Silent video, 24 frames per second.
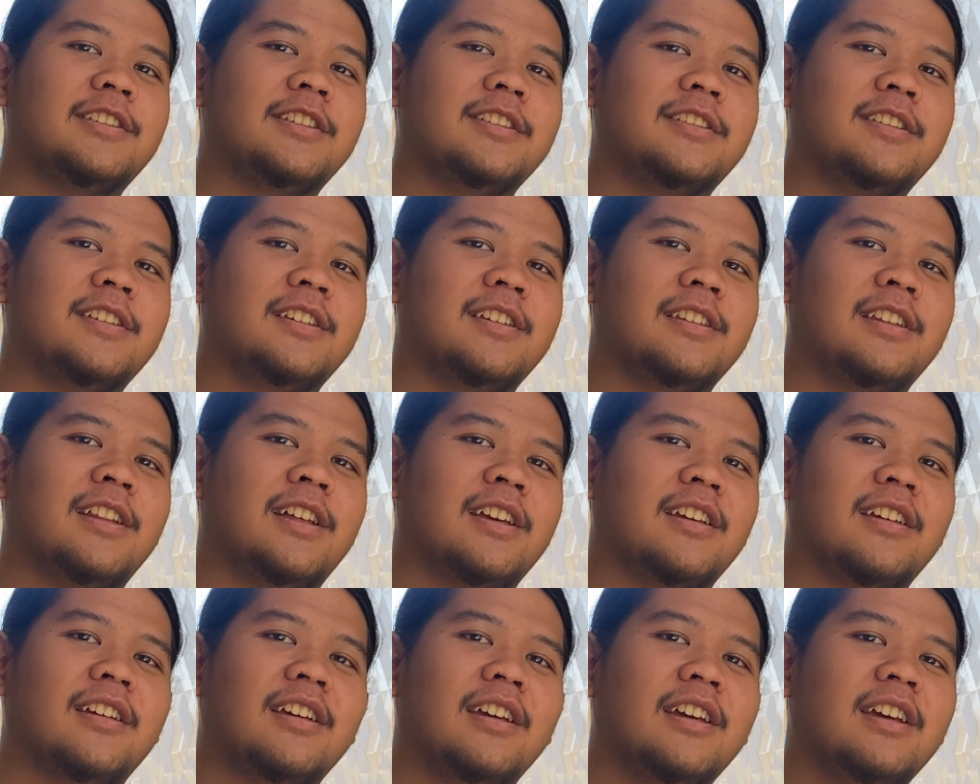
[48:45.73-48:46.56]
She said
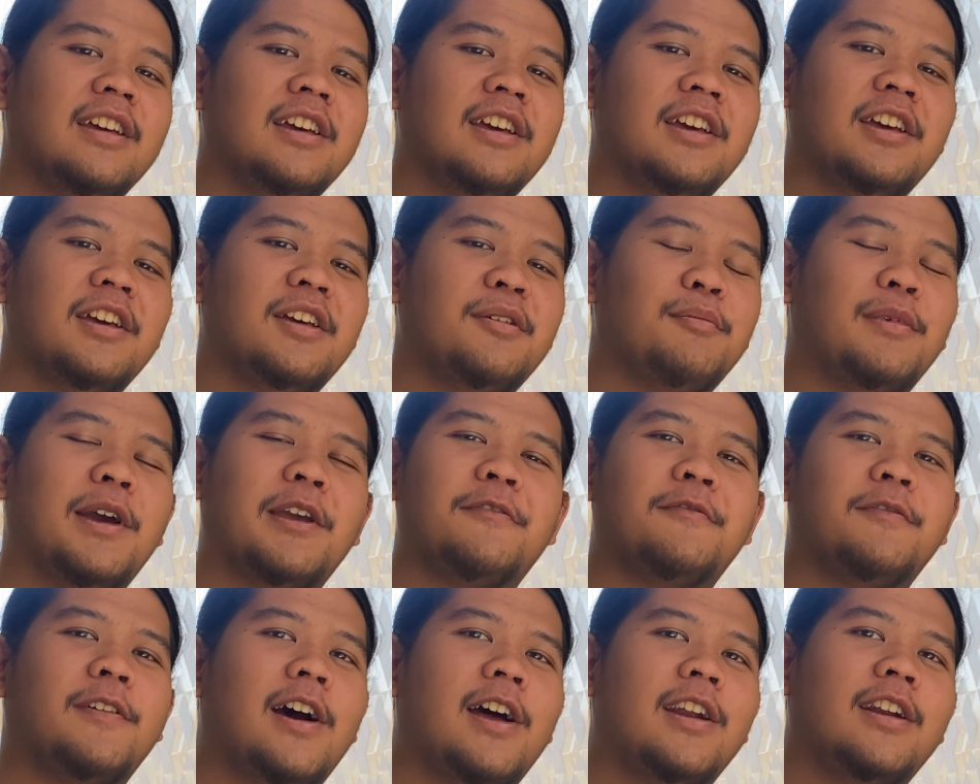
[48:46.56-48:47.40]
like, my
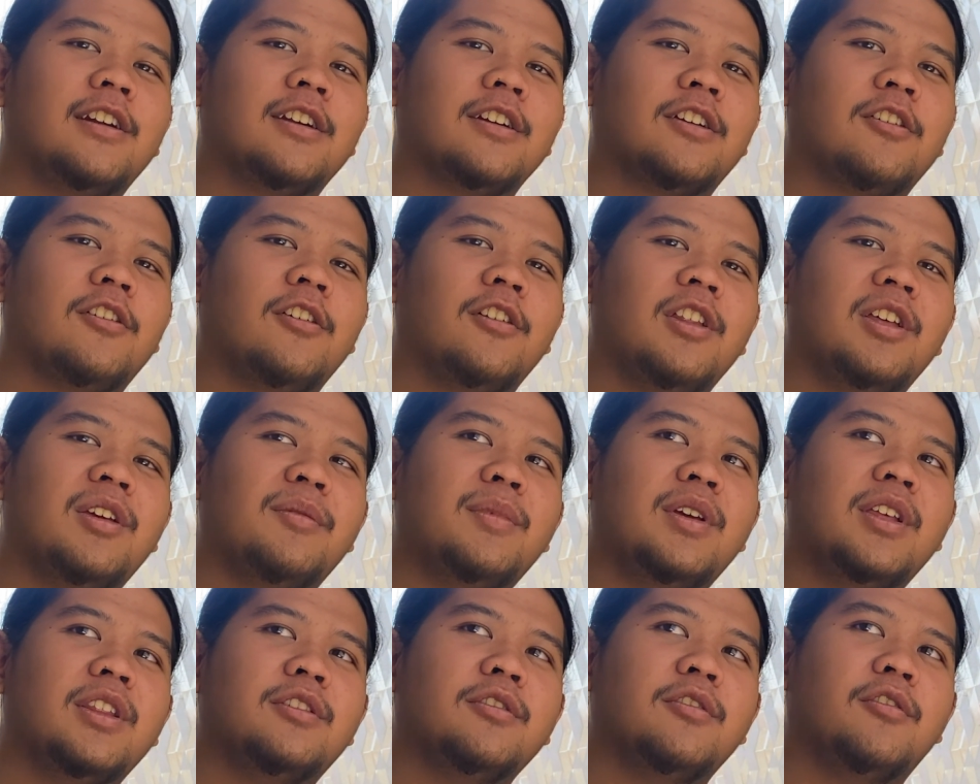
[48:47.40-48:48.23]
father calling
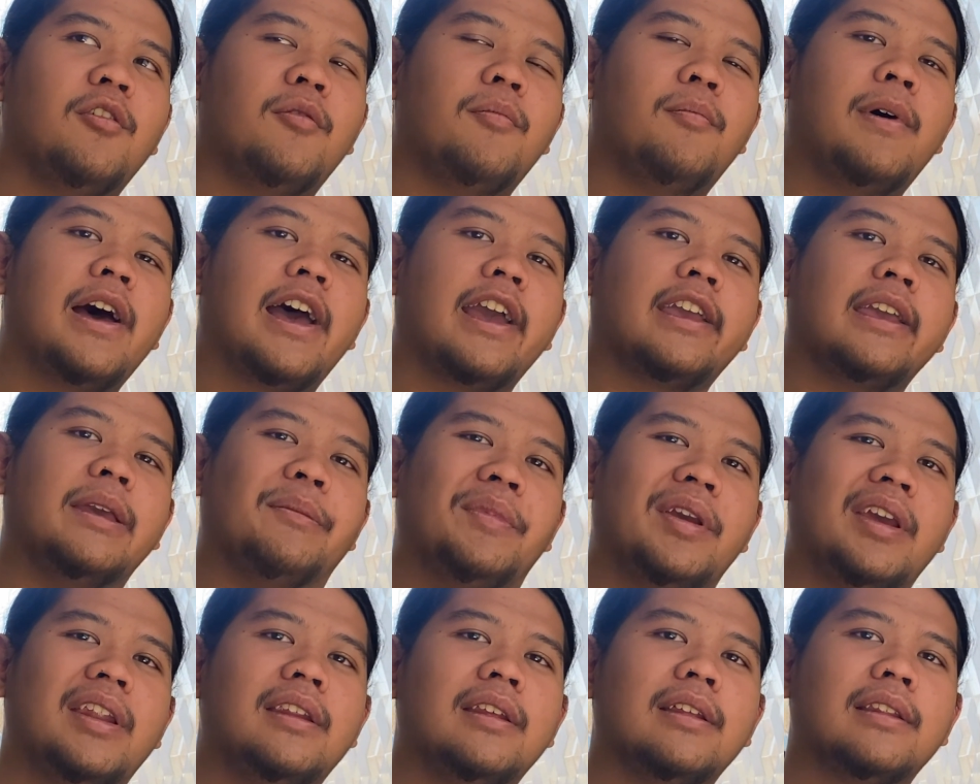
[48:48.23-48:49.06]
me to go back
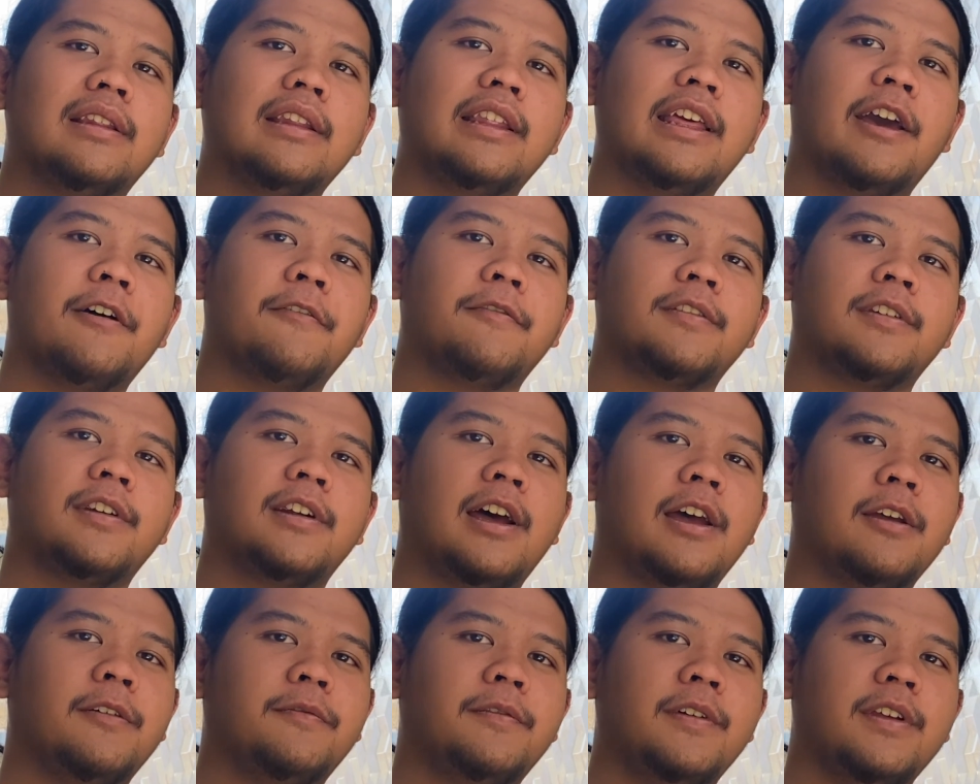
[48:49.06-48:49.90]
immediately after
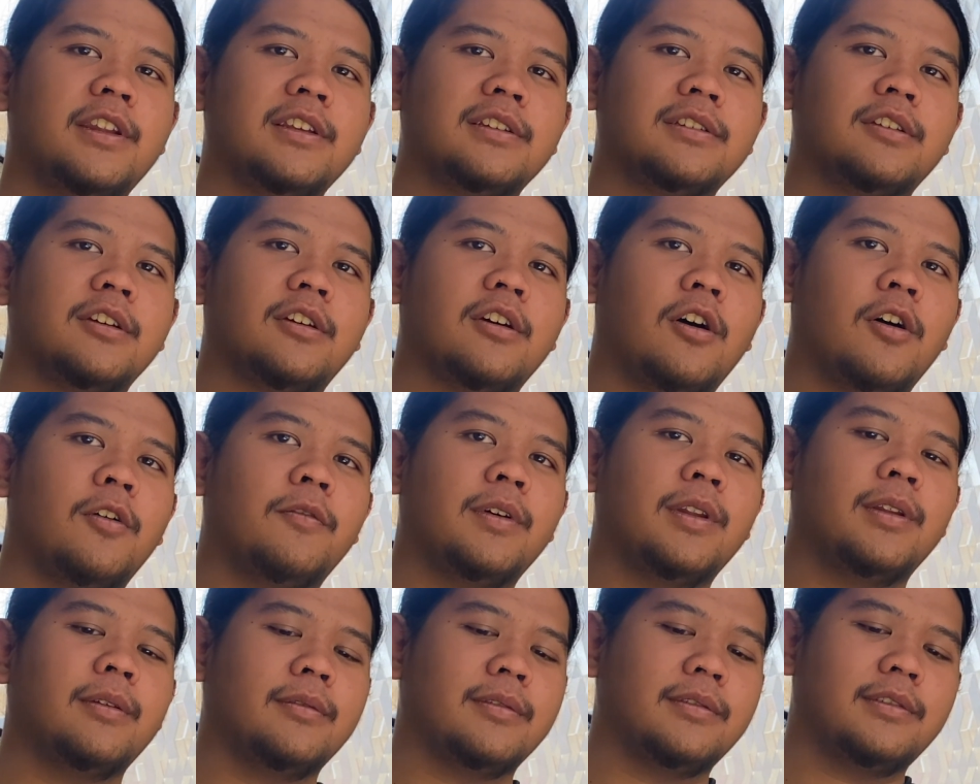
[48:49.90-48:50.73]
I finished the COVID.
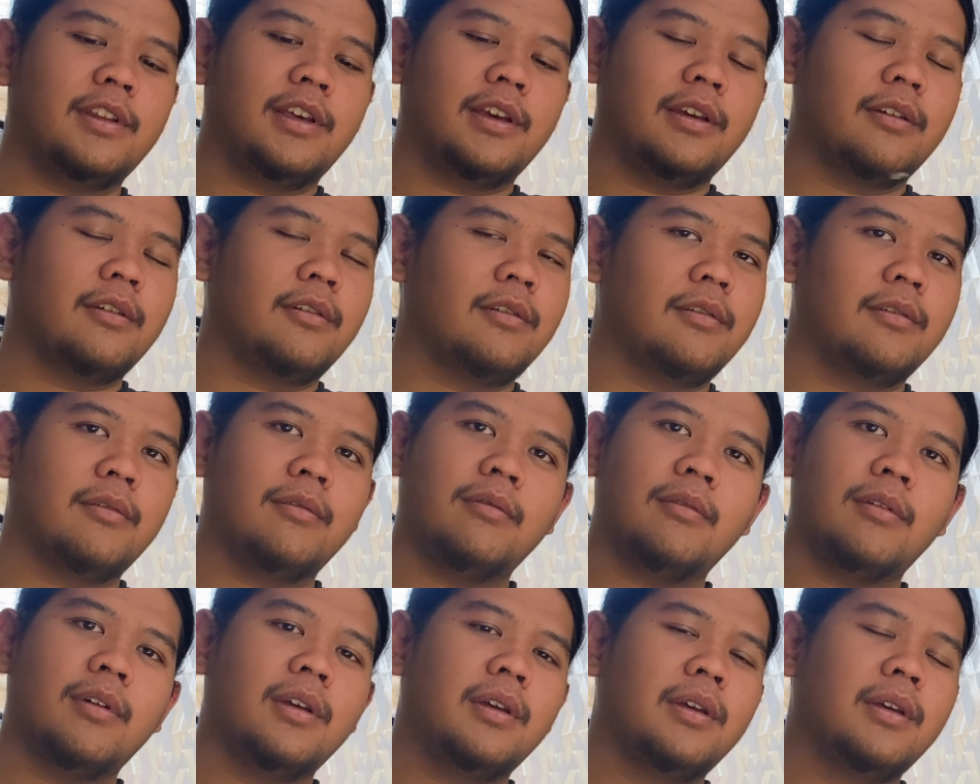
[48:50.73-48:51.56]
And it's like, no,
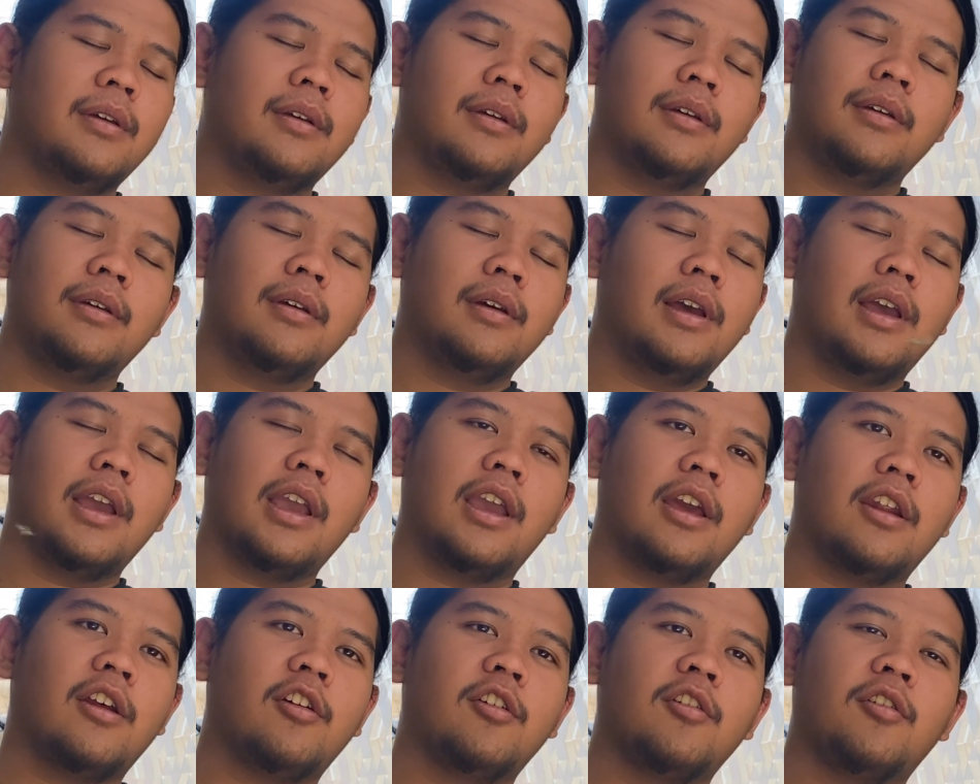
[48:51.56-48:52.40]
I
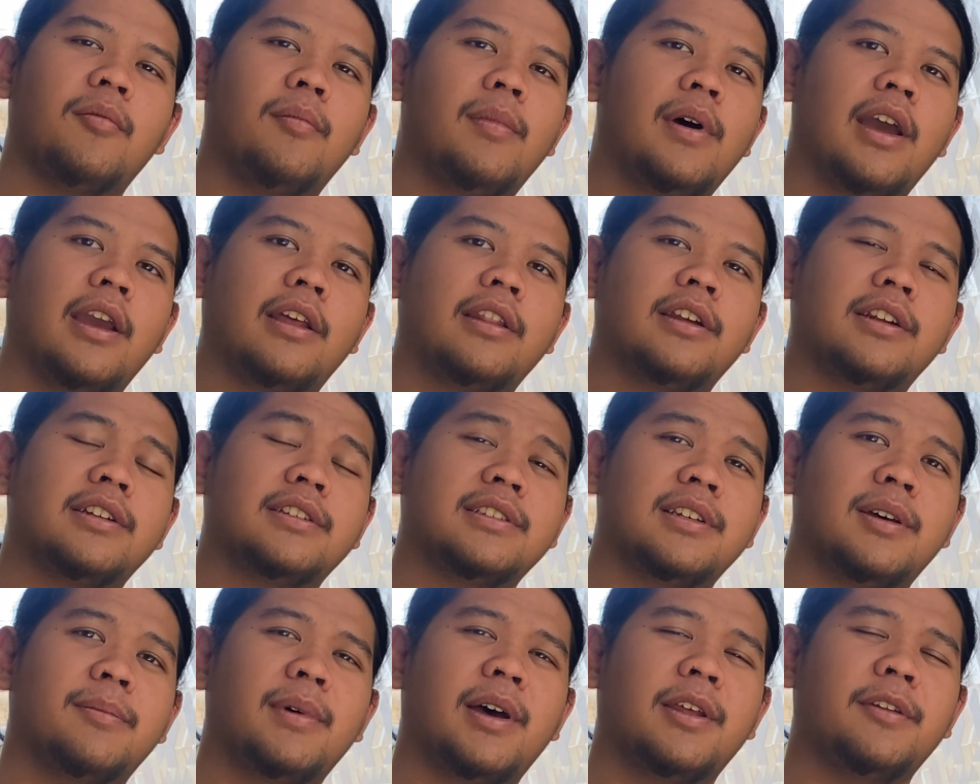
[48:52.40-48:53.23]
cannot go back. There's
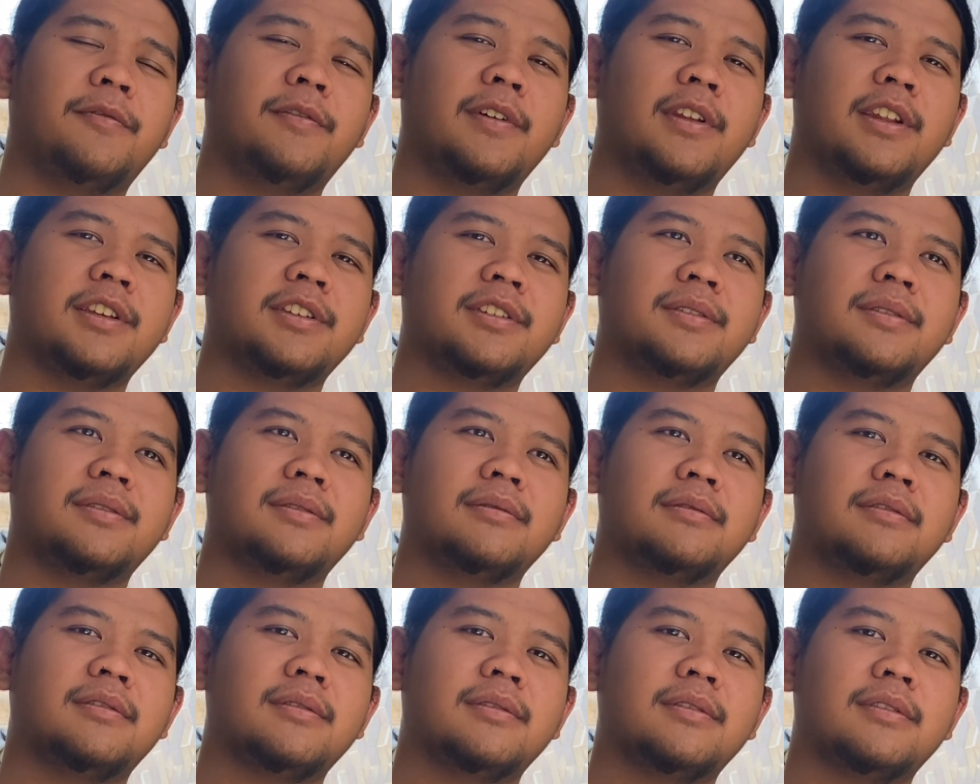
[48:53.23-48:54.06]
some
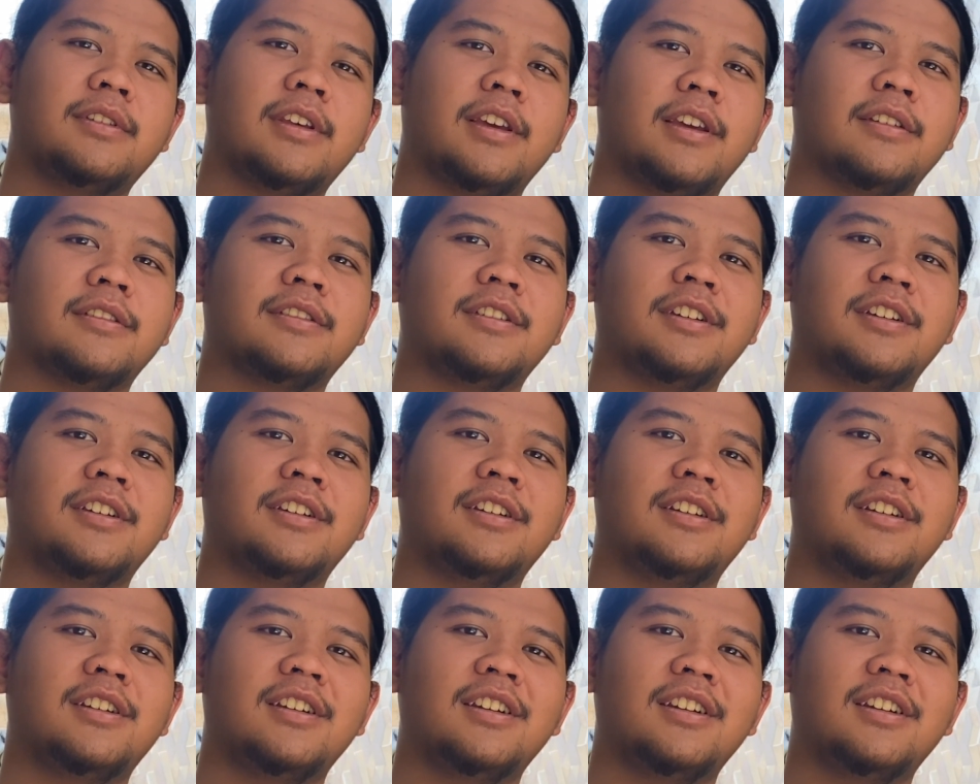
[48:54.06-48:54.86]
unfinished things here.